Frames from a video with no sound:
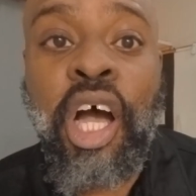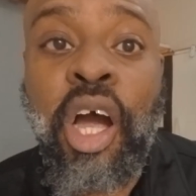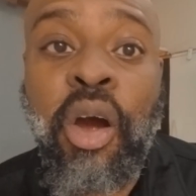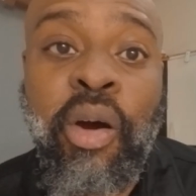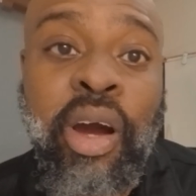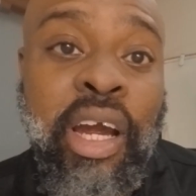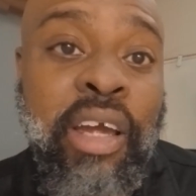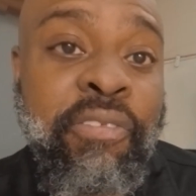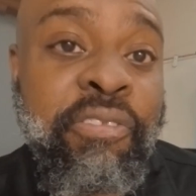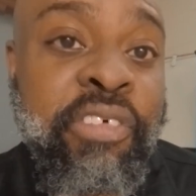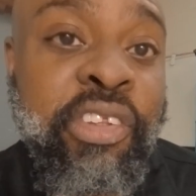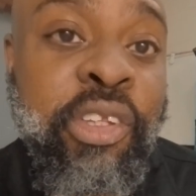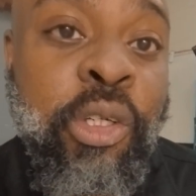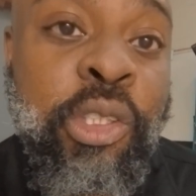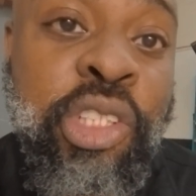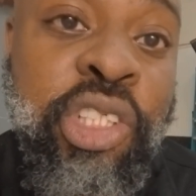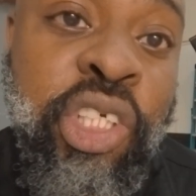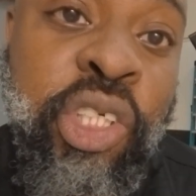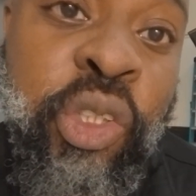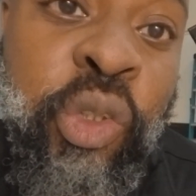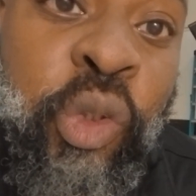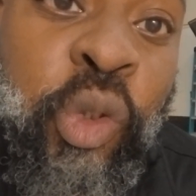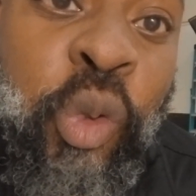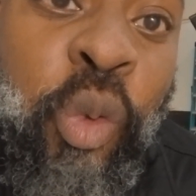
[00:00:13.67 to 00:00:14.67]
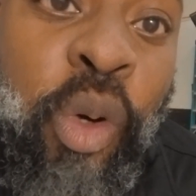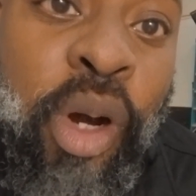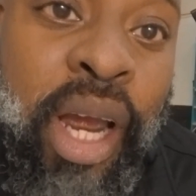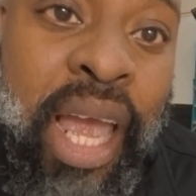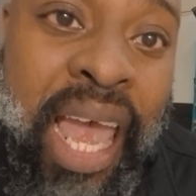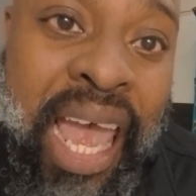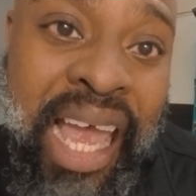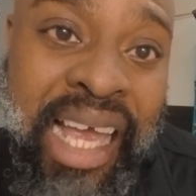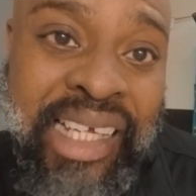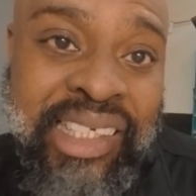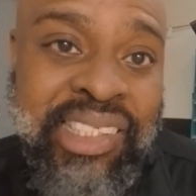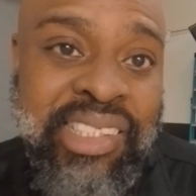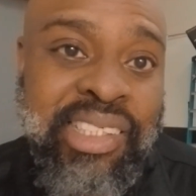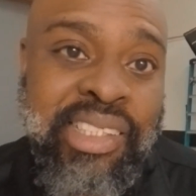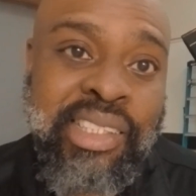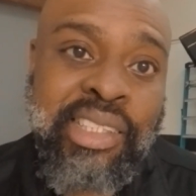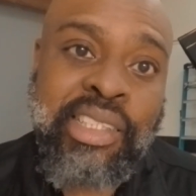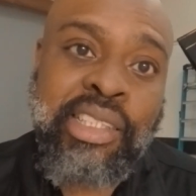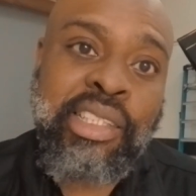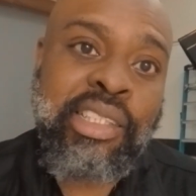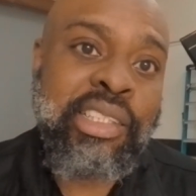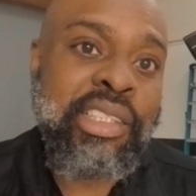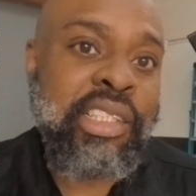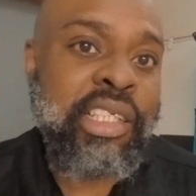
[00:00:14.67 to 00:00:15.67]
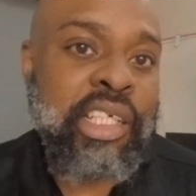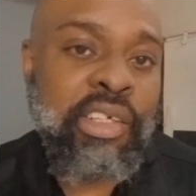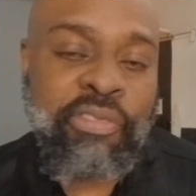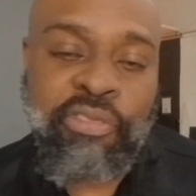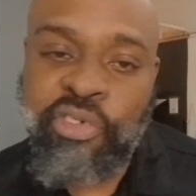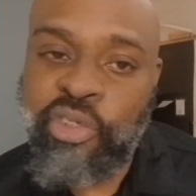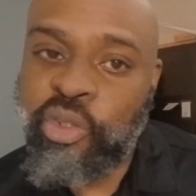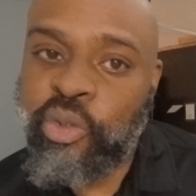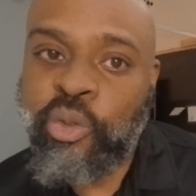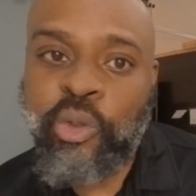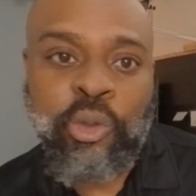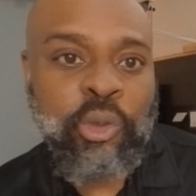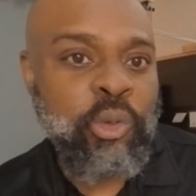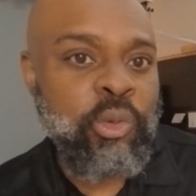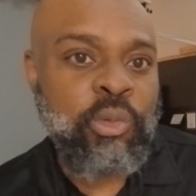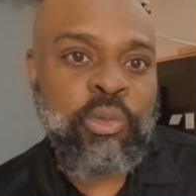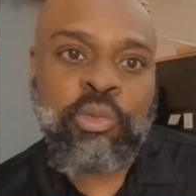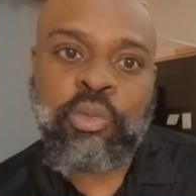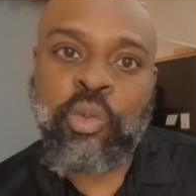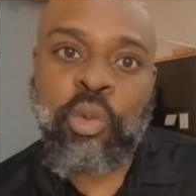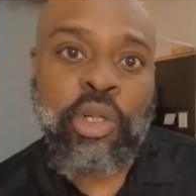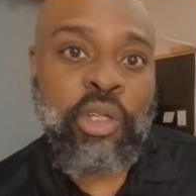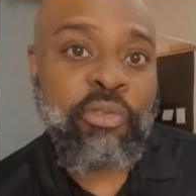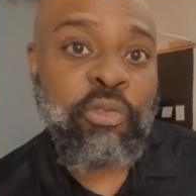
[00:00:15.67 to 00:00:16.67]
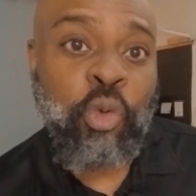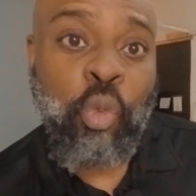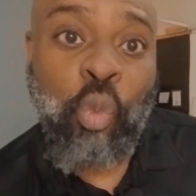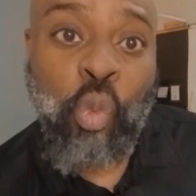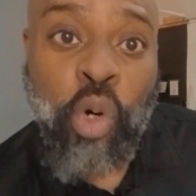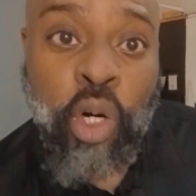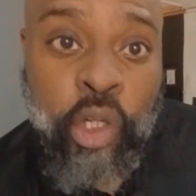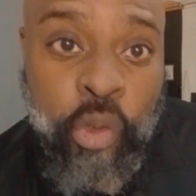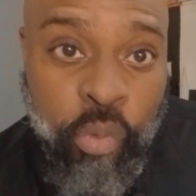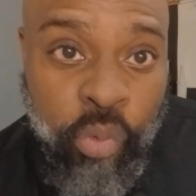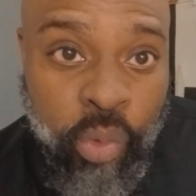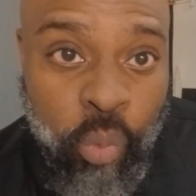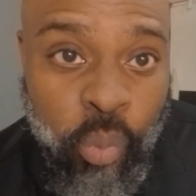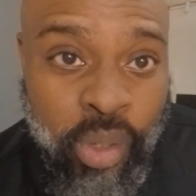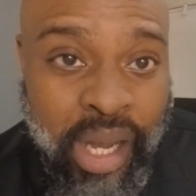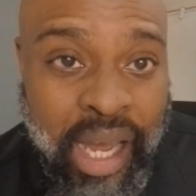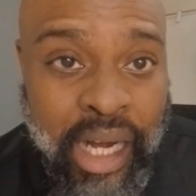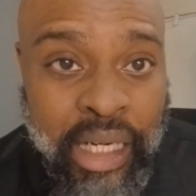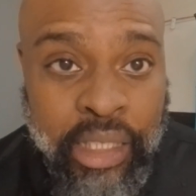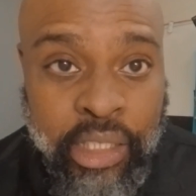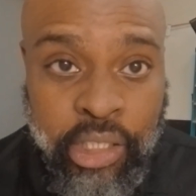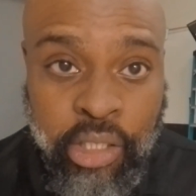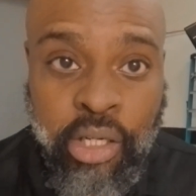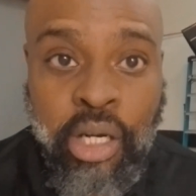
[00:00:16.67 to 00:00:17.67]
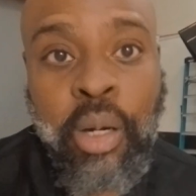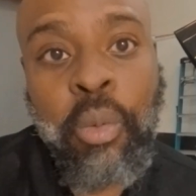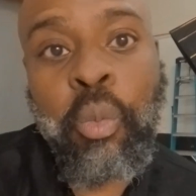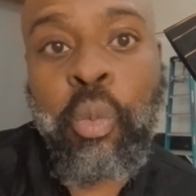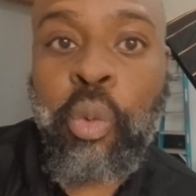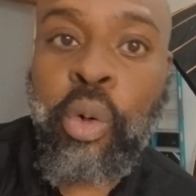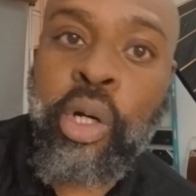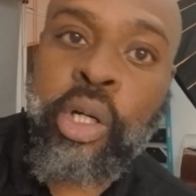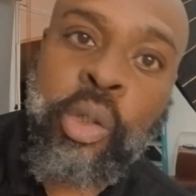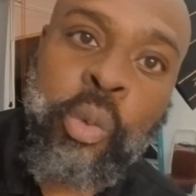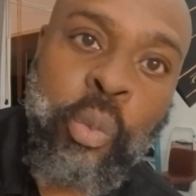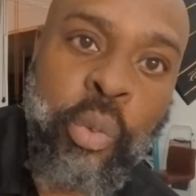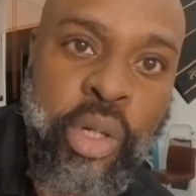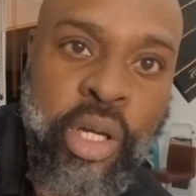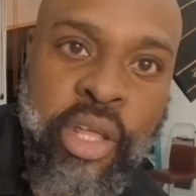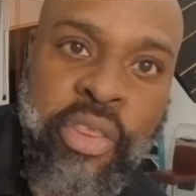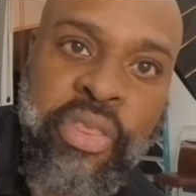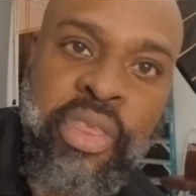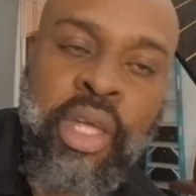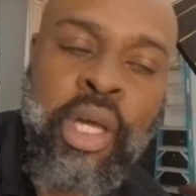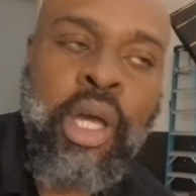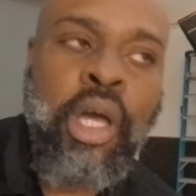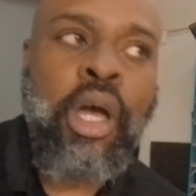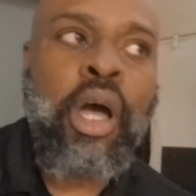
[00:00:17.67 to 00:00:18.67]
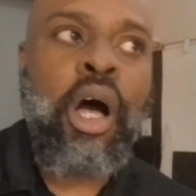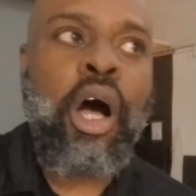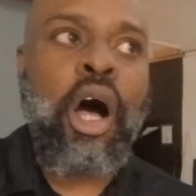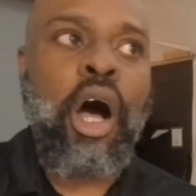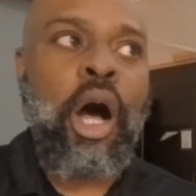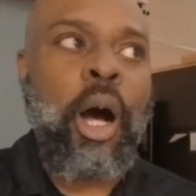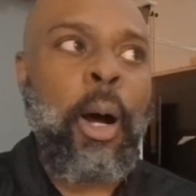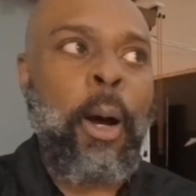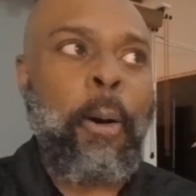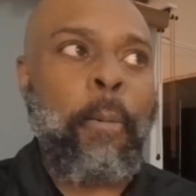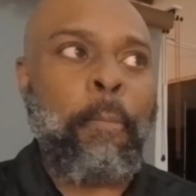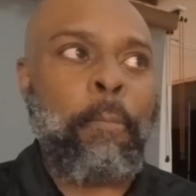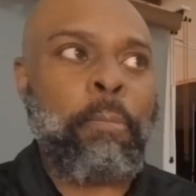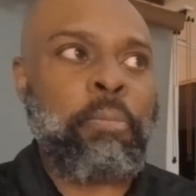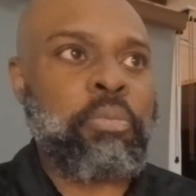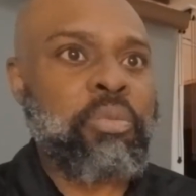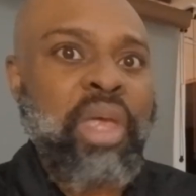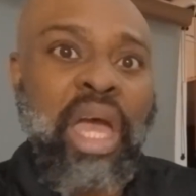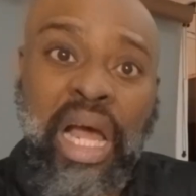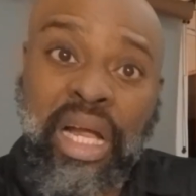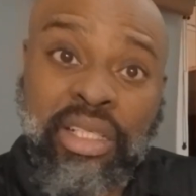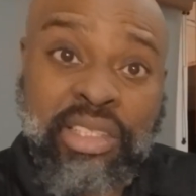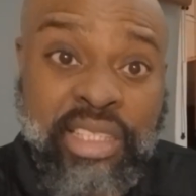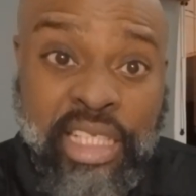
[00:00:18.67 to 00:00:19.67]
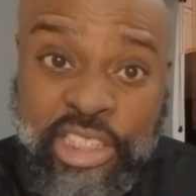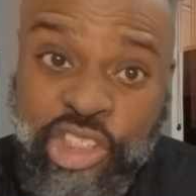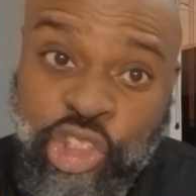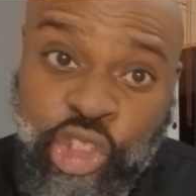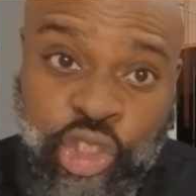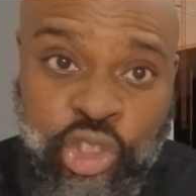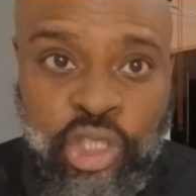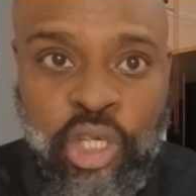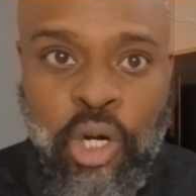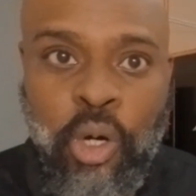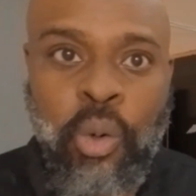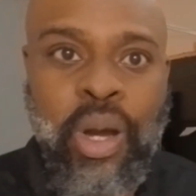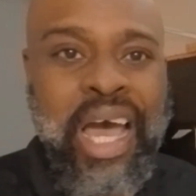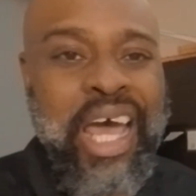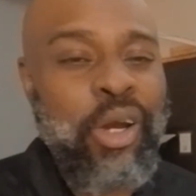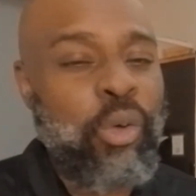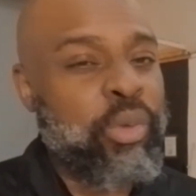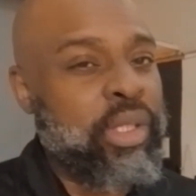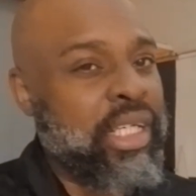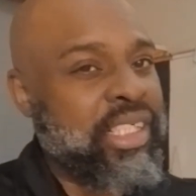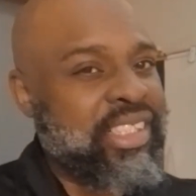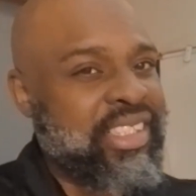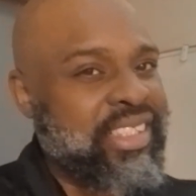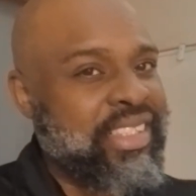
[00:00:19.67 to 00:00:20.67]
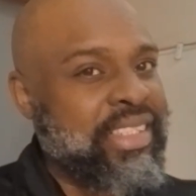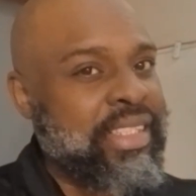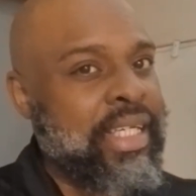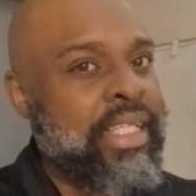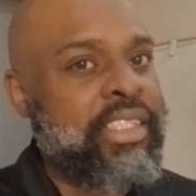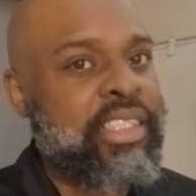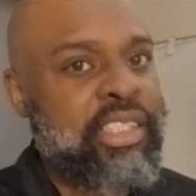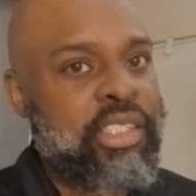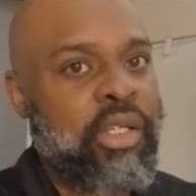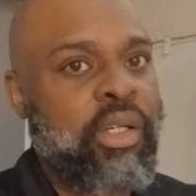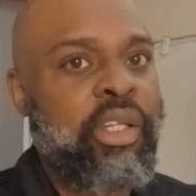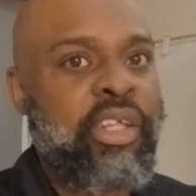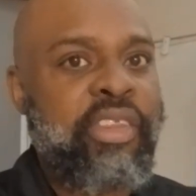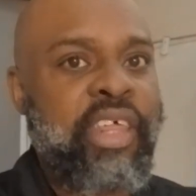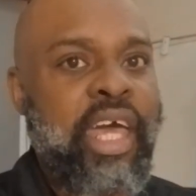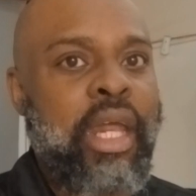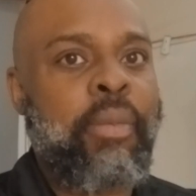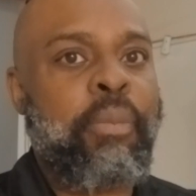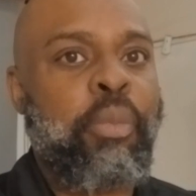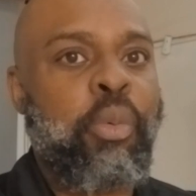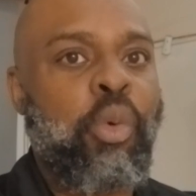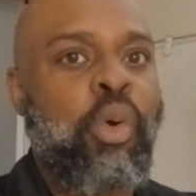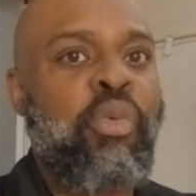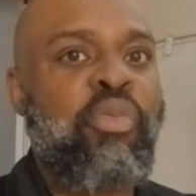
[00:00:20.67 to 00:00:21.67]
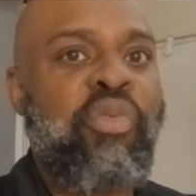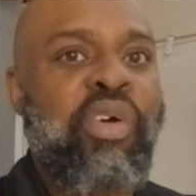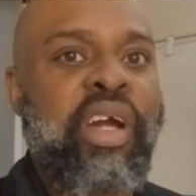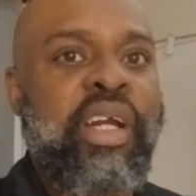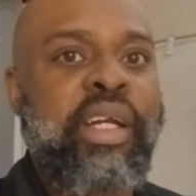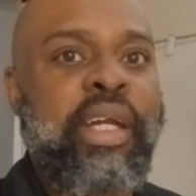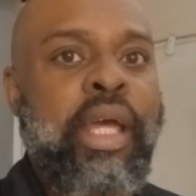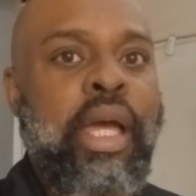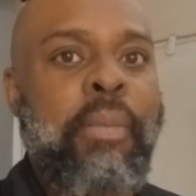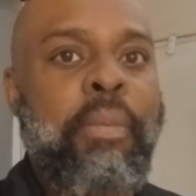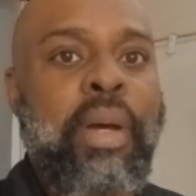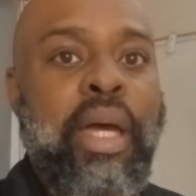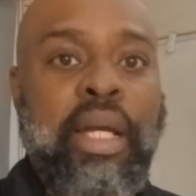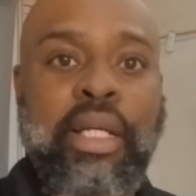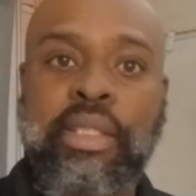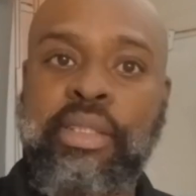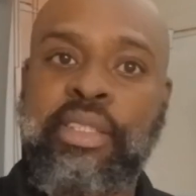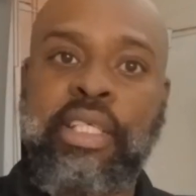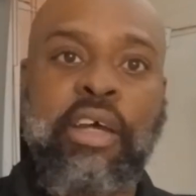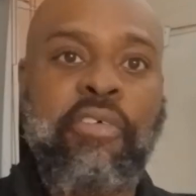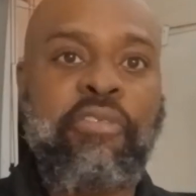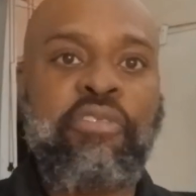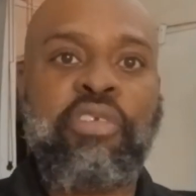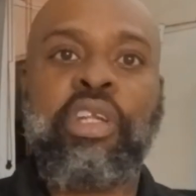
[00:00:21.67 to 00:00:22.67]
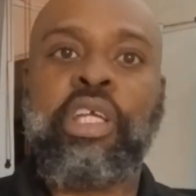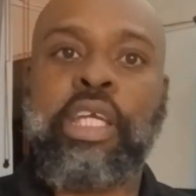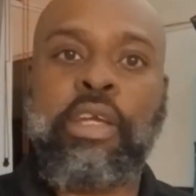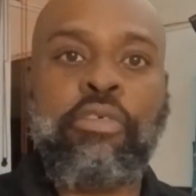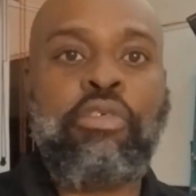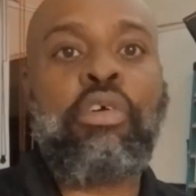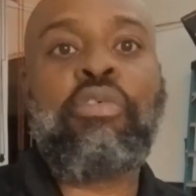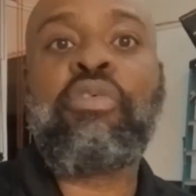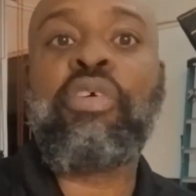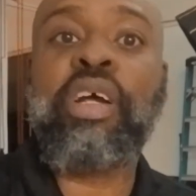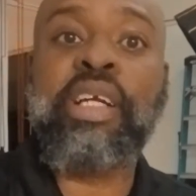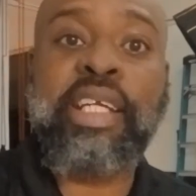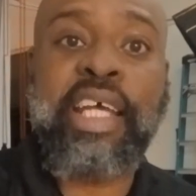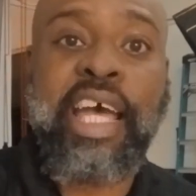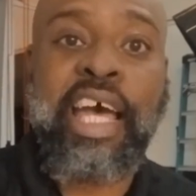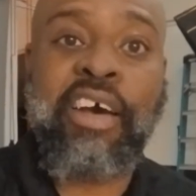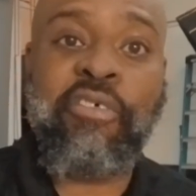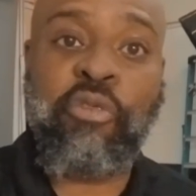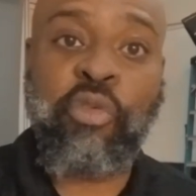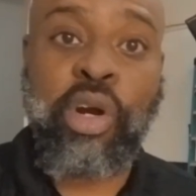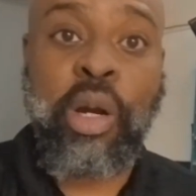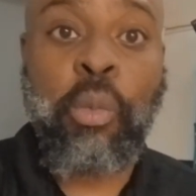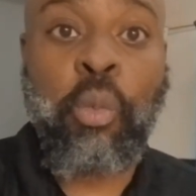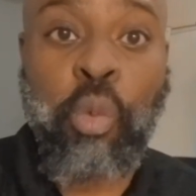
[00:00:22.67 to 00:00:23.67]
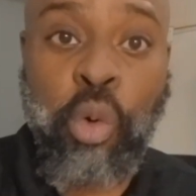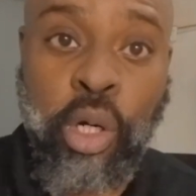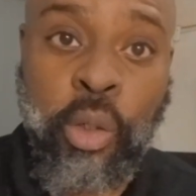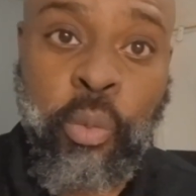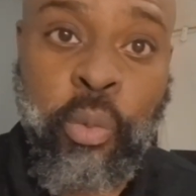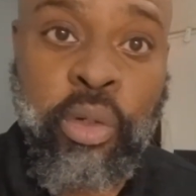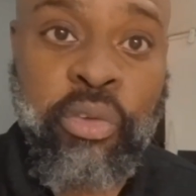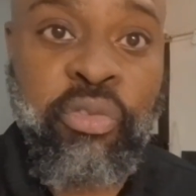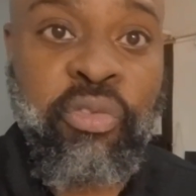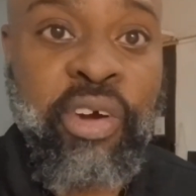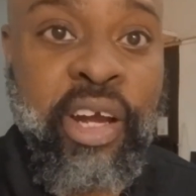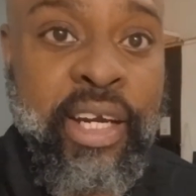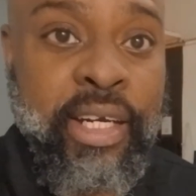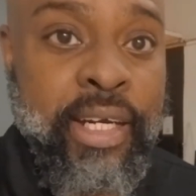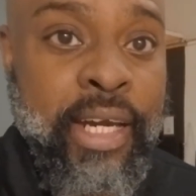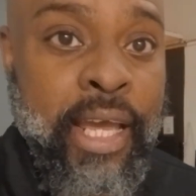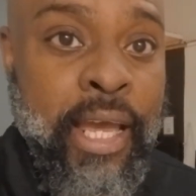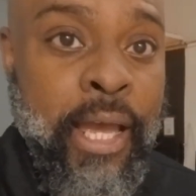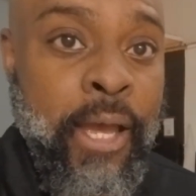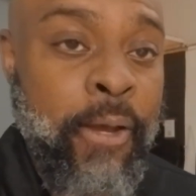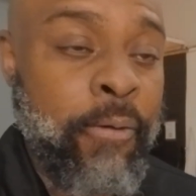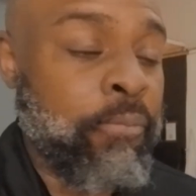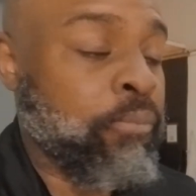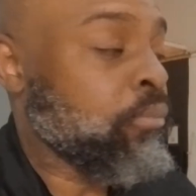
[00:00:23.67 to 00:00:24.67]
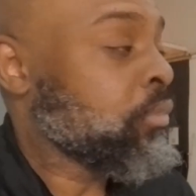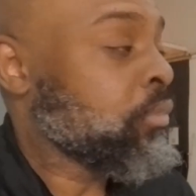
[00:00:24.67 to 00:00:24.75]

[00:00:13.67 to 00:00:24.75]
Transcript: All right, for those of you who are asking, if you were wondering what kind of gear I'm working with, I'll let you know. I don't think it's necessarily that important right now, but I could definitely give you a rundown of what I'm working with right now.